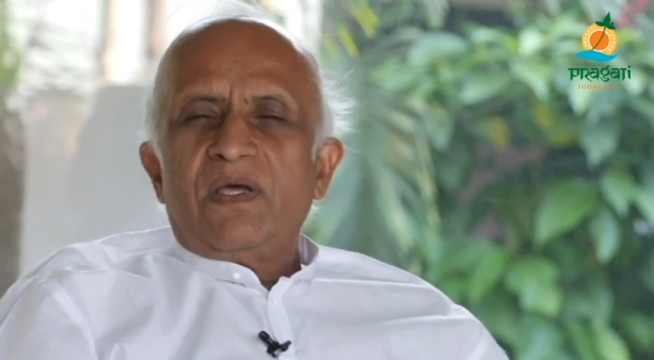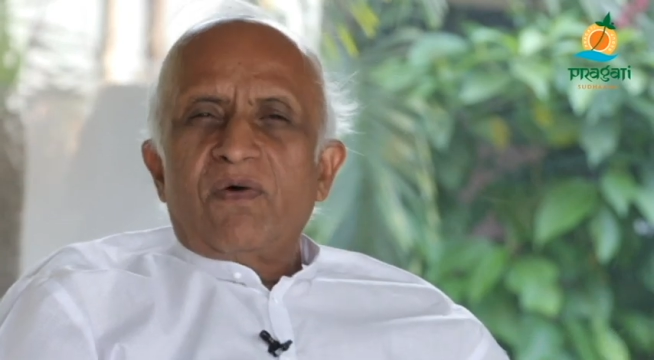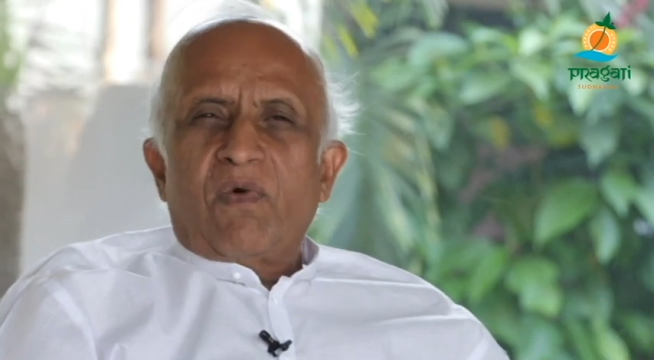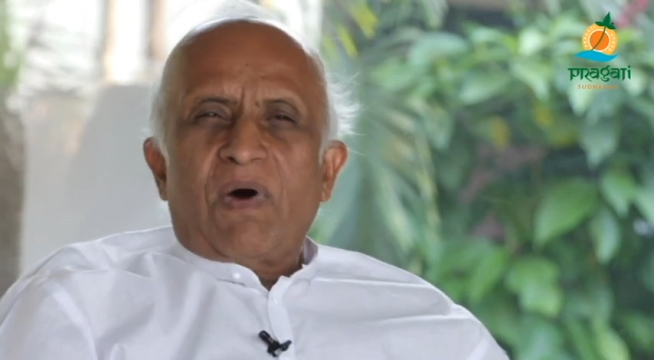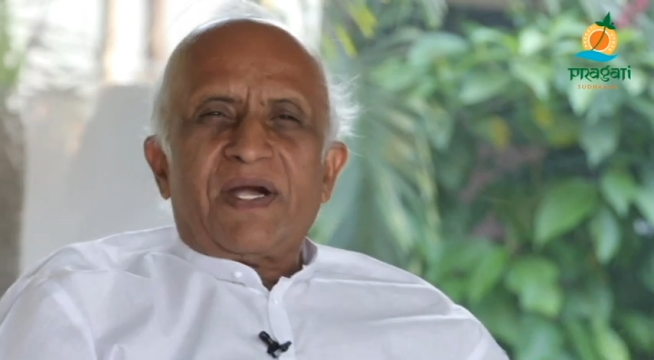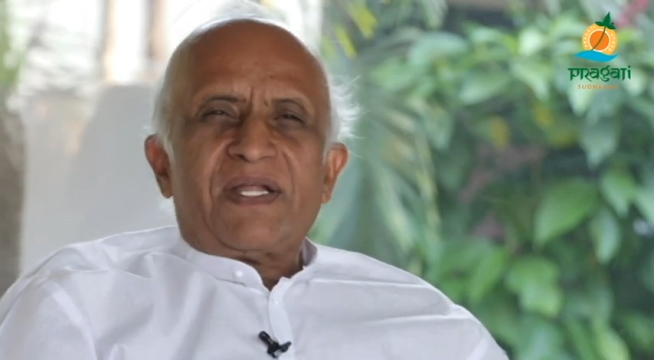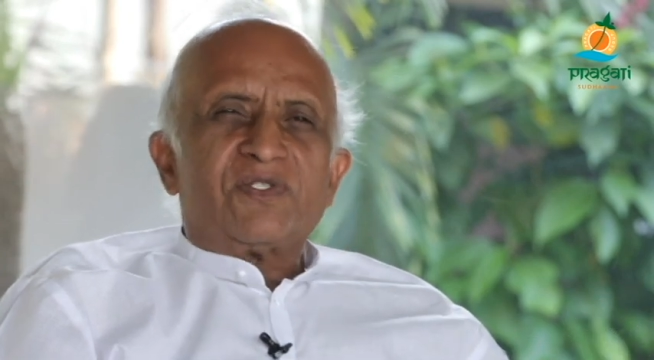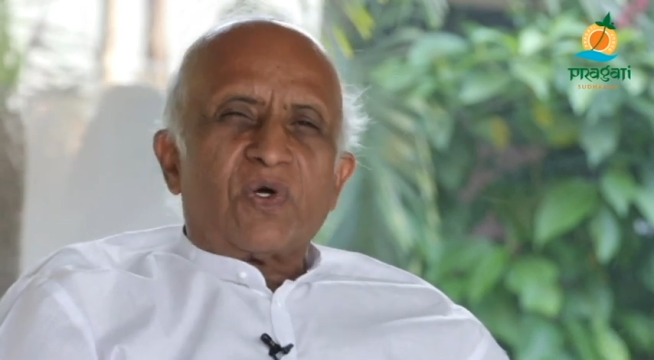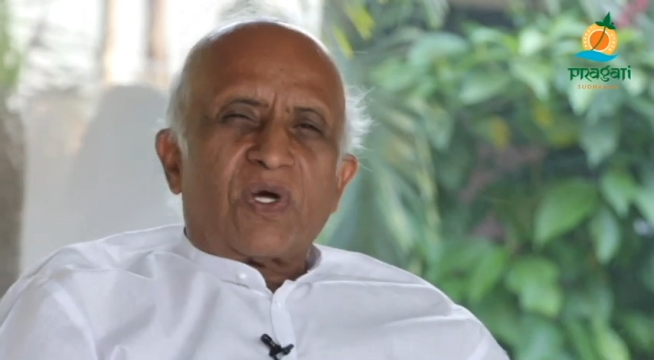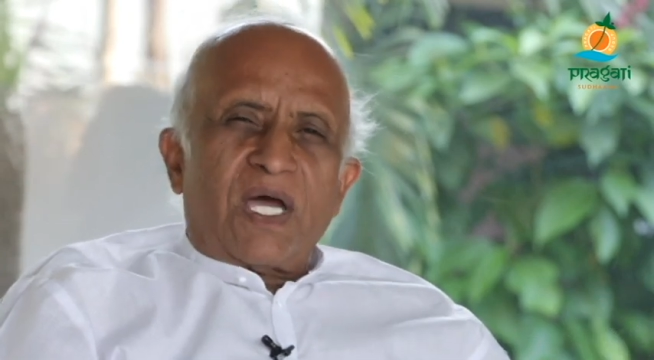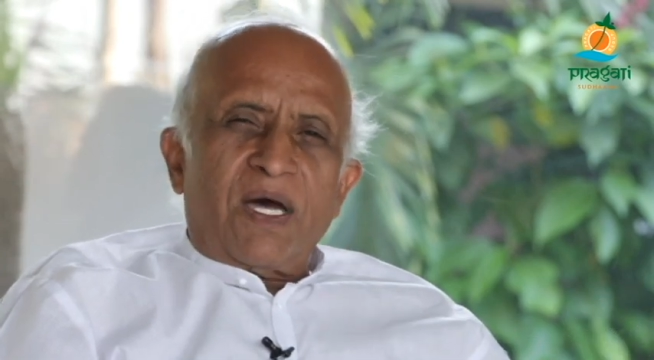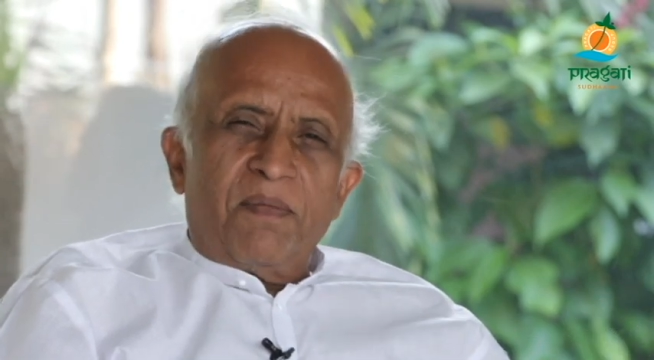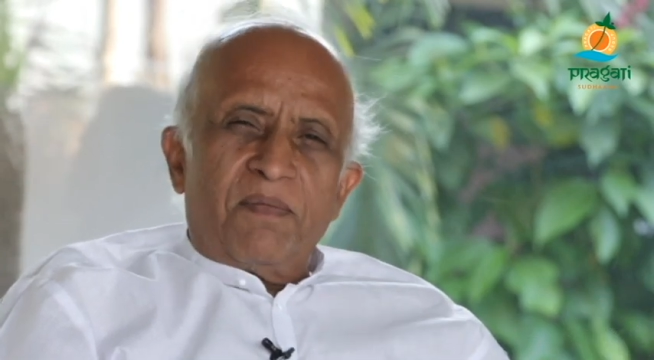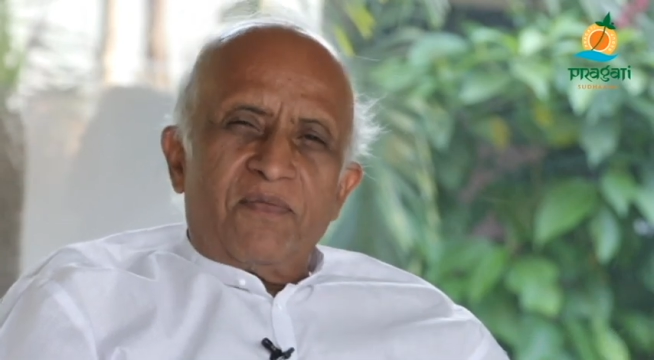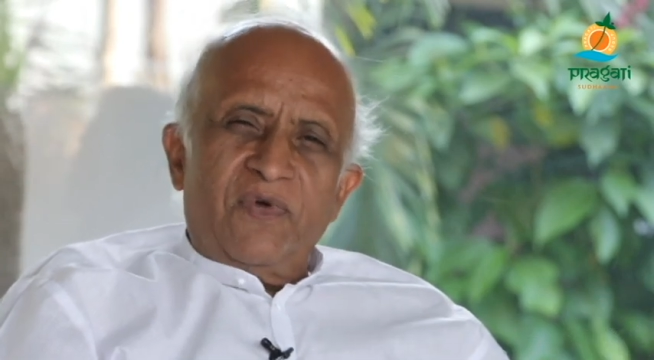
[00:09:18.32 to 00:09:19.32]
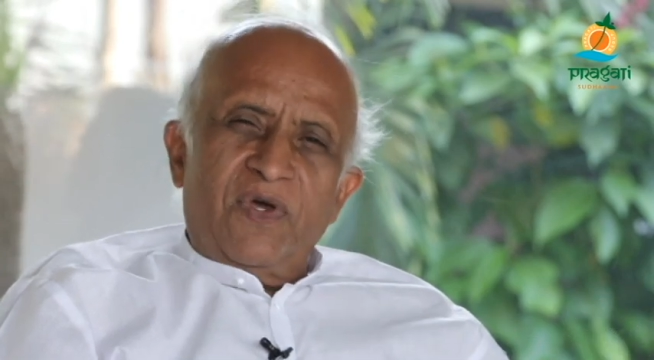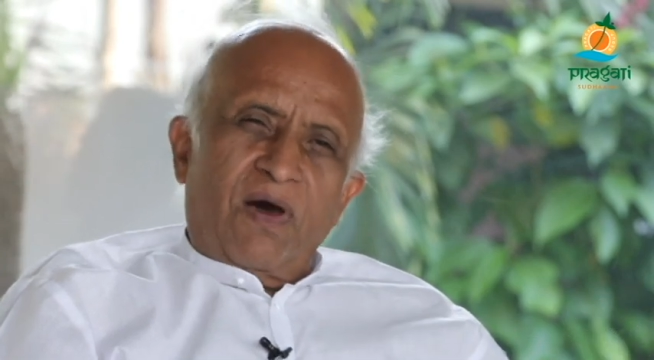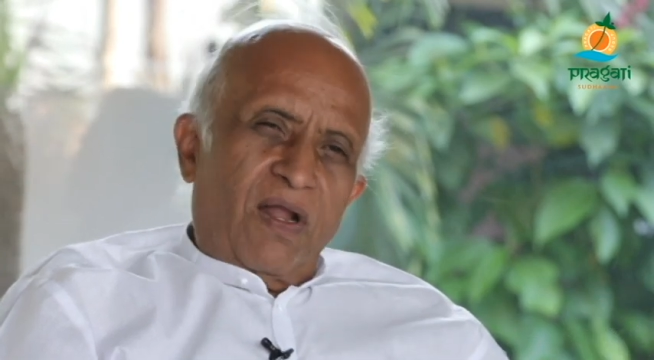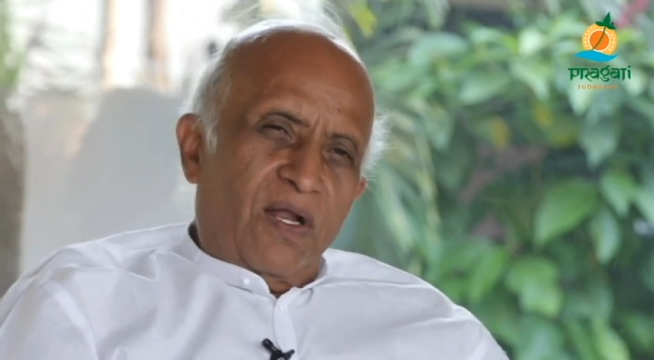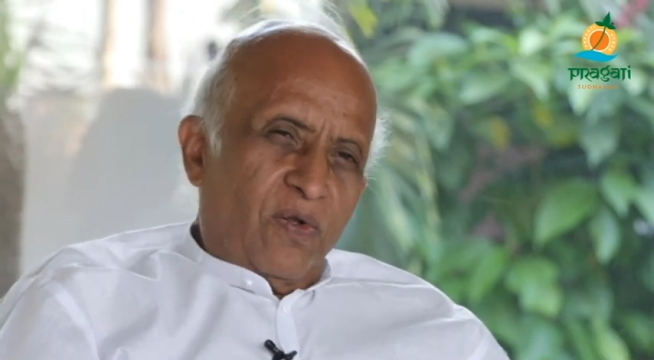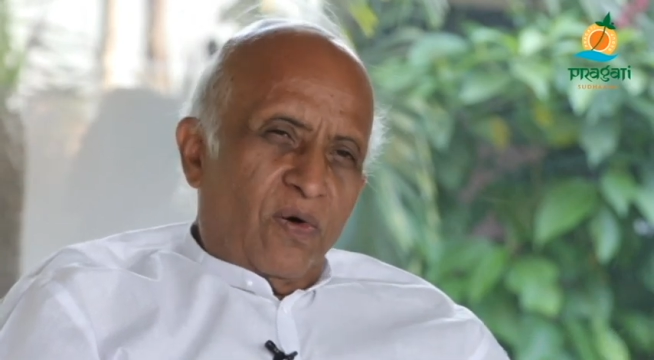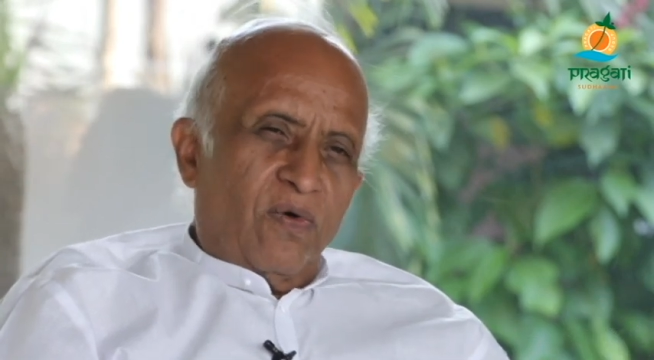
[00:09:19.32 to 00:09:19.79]
What is dukkham? We
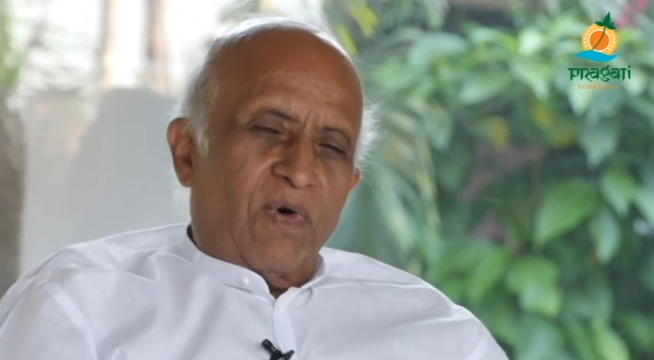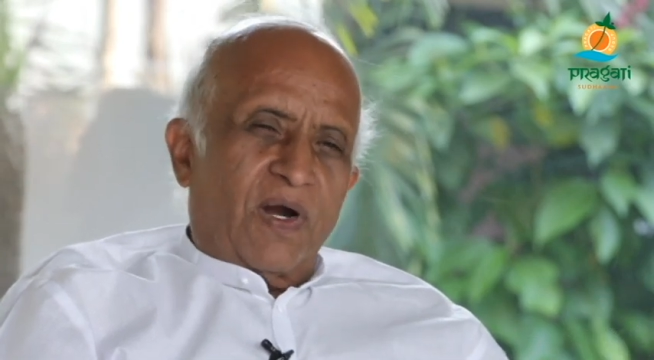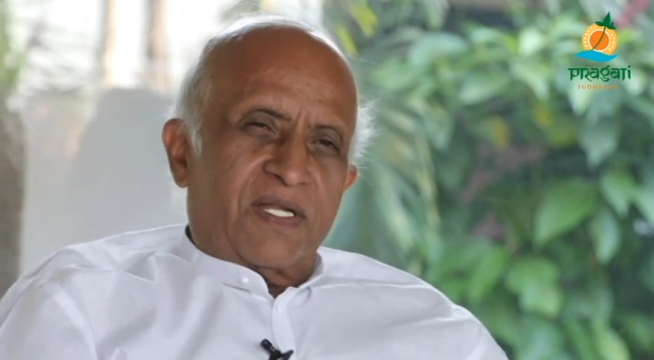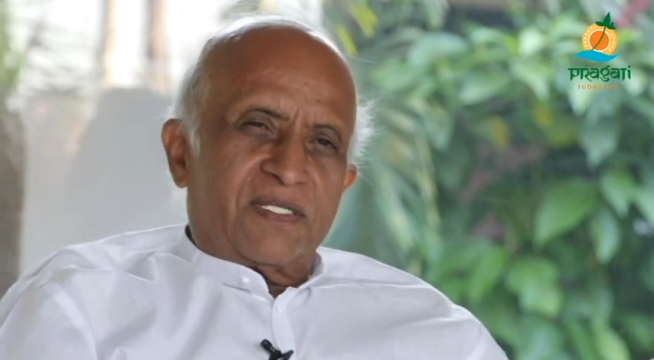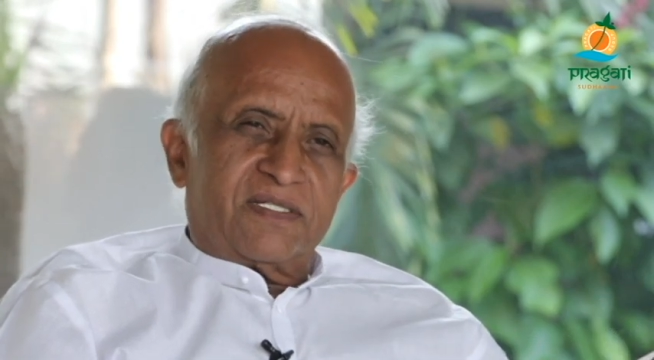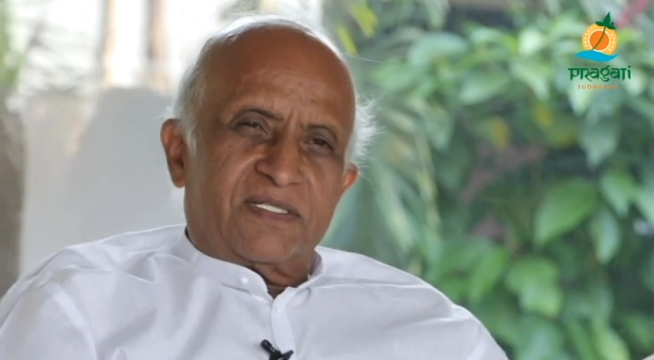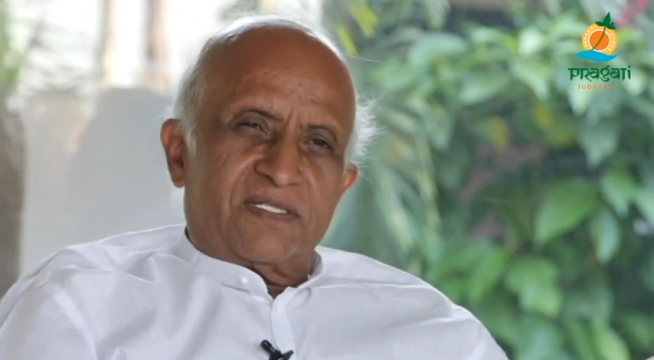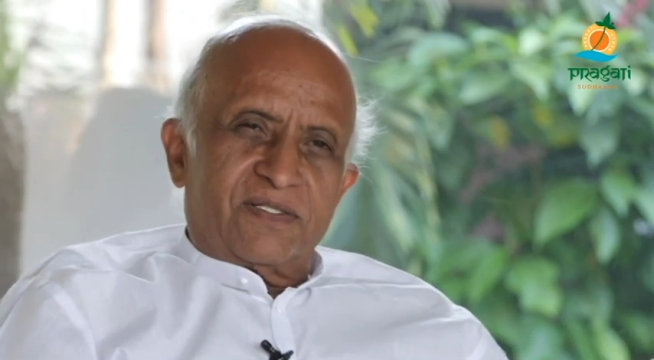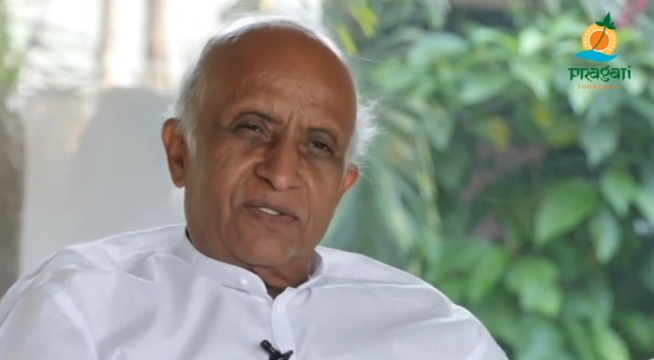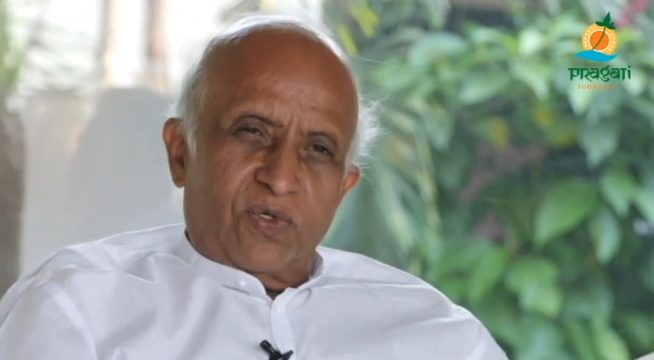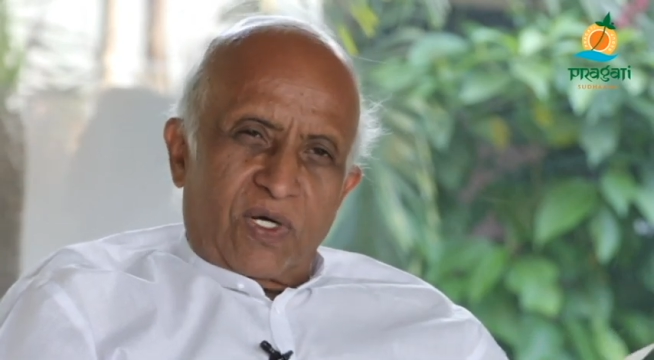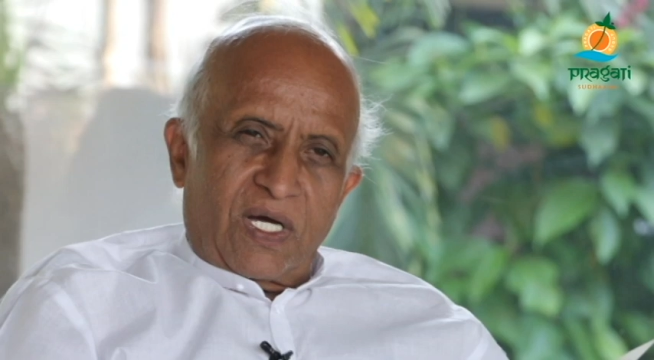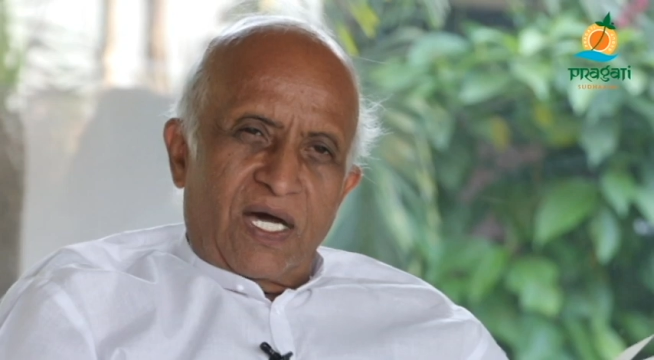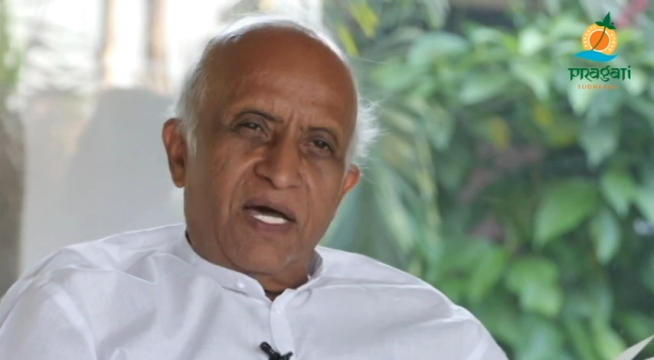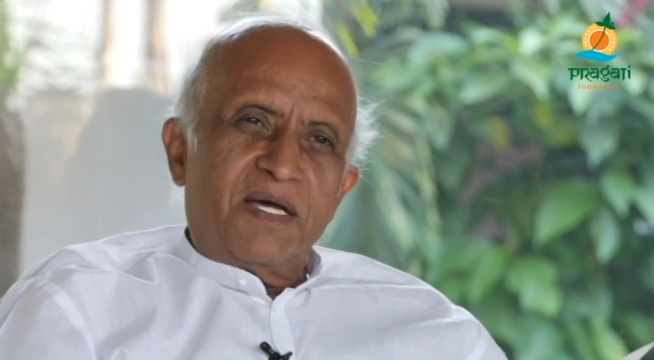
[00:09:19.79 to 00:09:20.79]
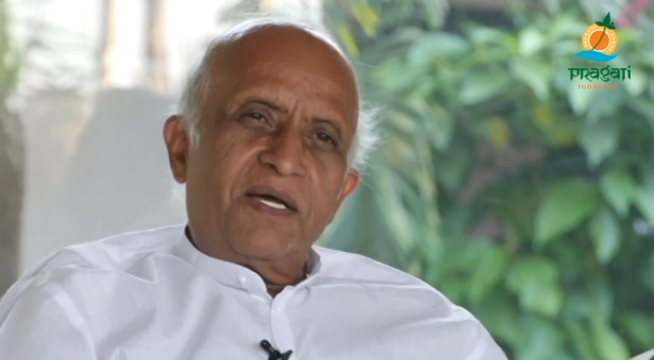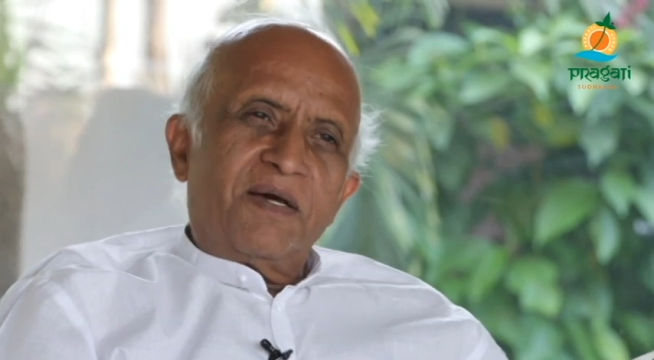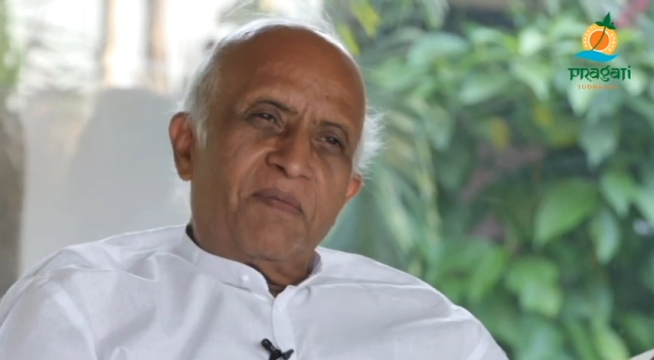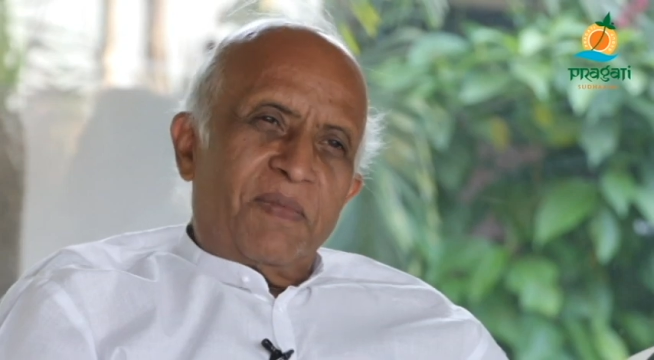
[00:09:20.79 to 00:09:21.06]
all know what is dukkha,